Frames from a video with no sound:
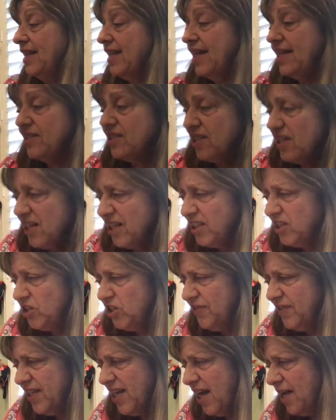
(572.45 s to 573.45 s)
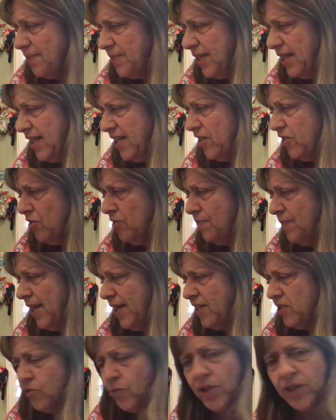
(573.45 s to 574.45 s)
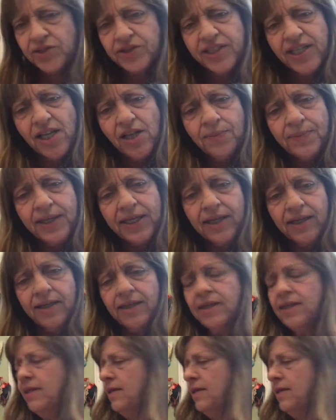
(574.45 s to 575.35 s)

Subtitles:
that as long as you've got me here, you may as well tell me."